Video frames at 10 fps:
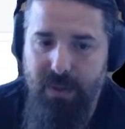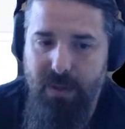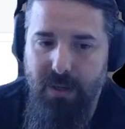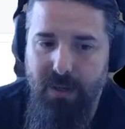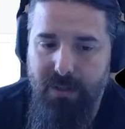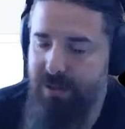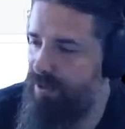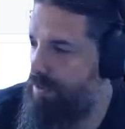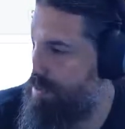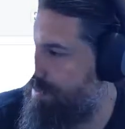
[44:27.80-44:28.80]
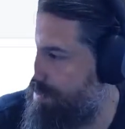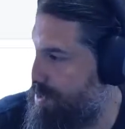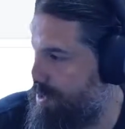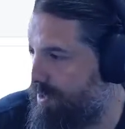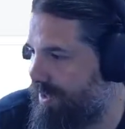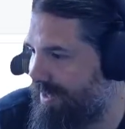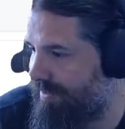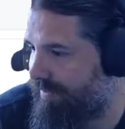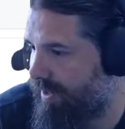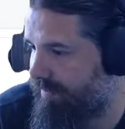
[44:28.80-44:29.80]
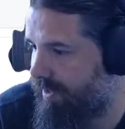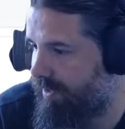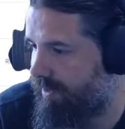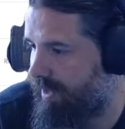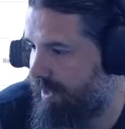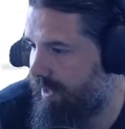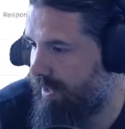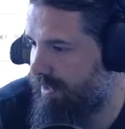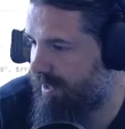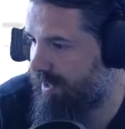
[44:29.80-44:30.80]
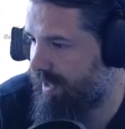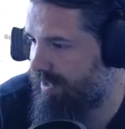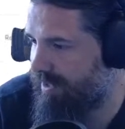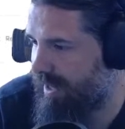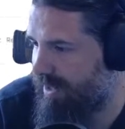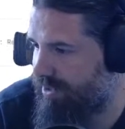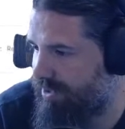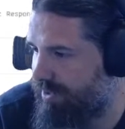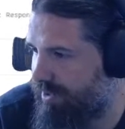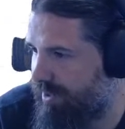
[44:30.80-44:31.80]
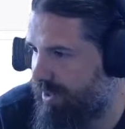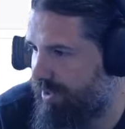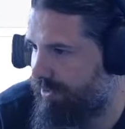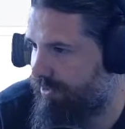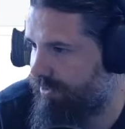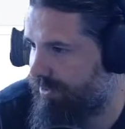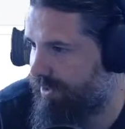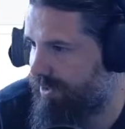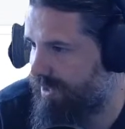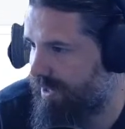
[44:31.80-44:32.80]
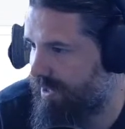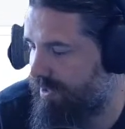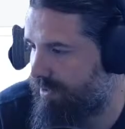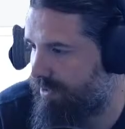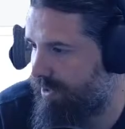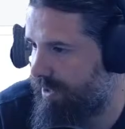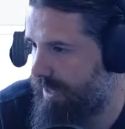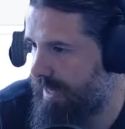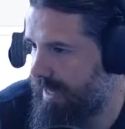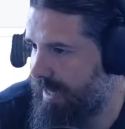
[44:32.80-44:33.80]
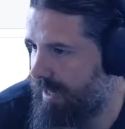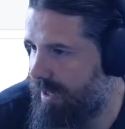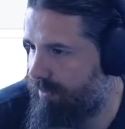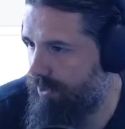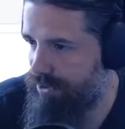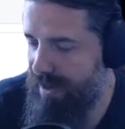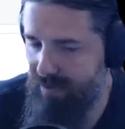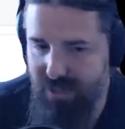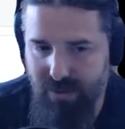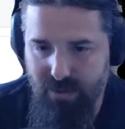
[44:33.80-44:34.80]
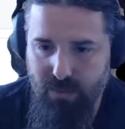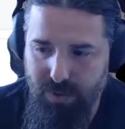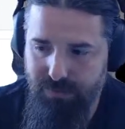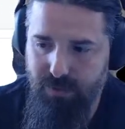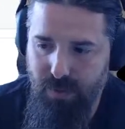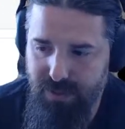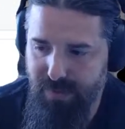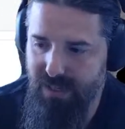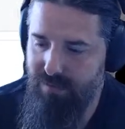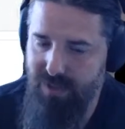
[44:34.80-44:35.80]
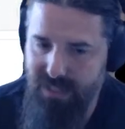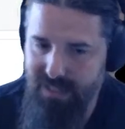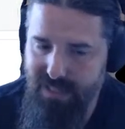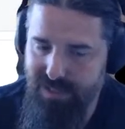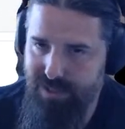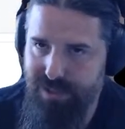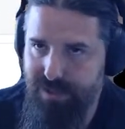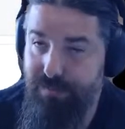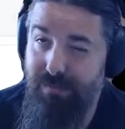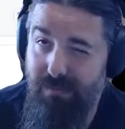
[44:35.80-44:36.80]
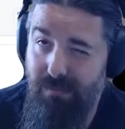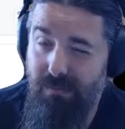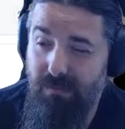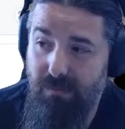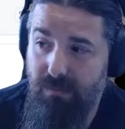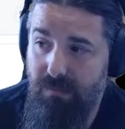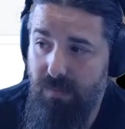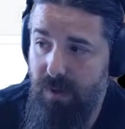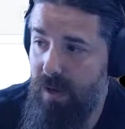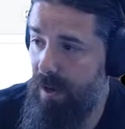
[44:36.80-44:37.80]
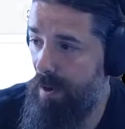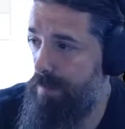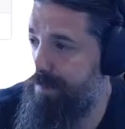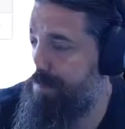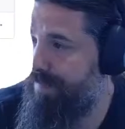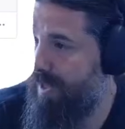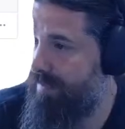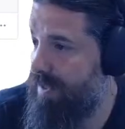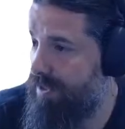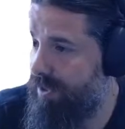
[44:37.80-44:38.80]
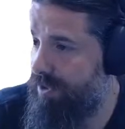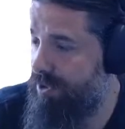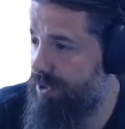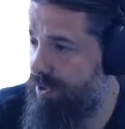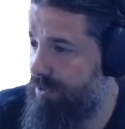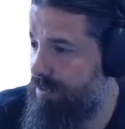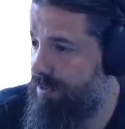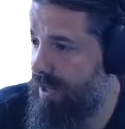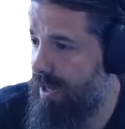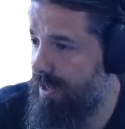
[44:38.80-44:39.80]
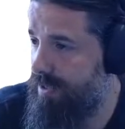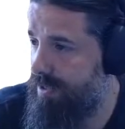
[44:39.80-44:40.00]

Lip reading: to see the FAR file. I think it gets attached on the CI log. We also have a separate one for when you make a release. In fact, I can show you that